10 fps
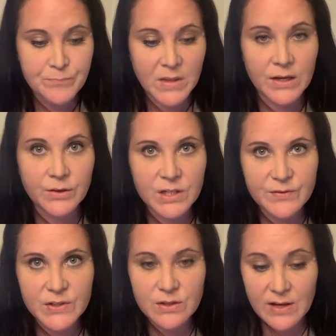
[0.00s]
Increase
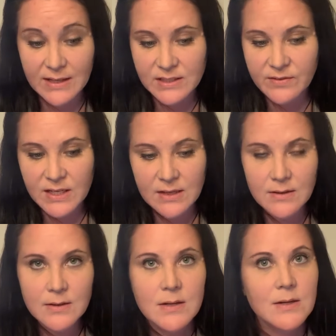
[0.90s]
physical activity,
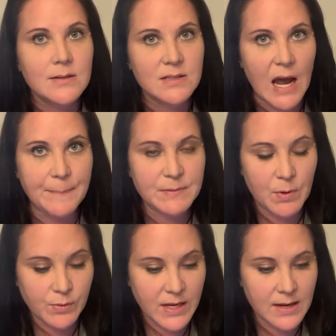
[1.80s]
stop
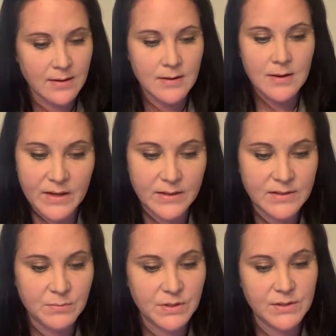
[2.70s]
smoking, get
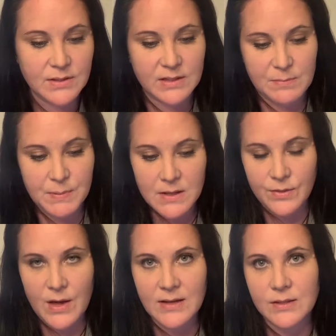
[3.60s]
some good sleep.
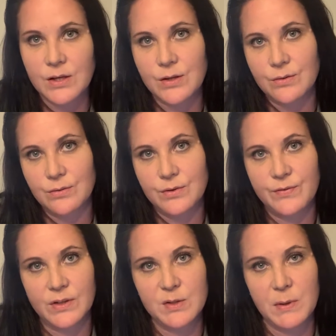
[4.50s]
That's huge
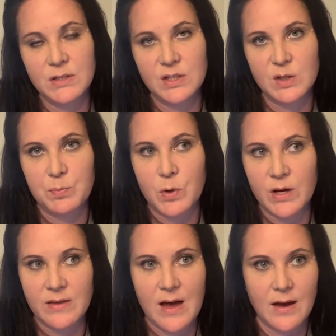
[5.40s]
for especially
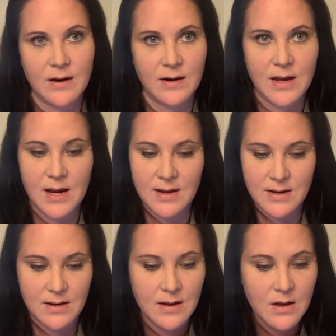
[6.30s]
supporting that
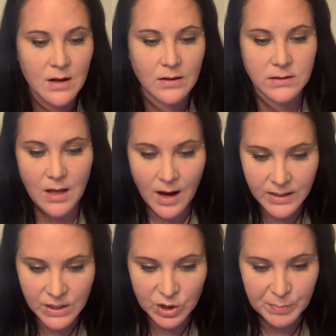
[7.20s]
circadian
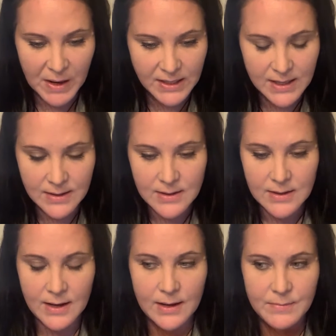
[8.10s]
clock in your body.
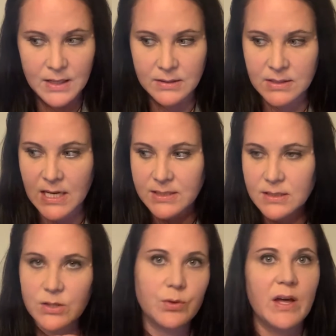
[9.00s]
It takes
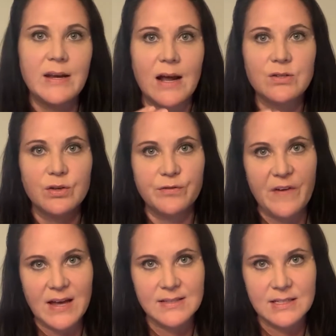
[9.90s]
us through that natural
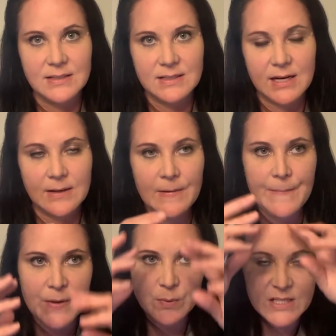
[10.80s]
fasting state.
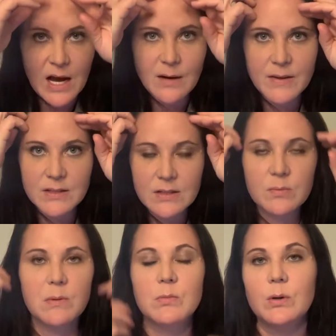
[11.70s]
And we talk about this a
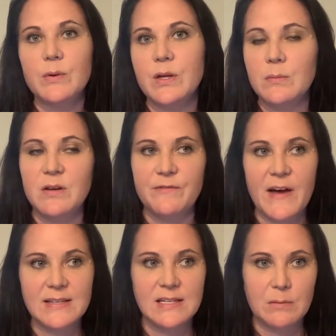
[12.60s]
little bit more with intermittent
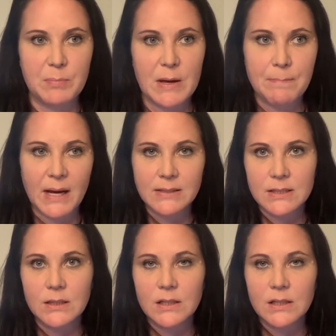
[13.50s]
fasting, but bad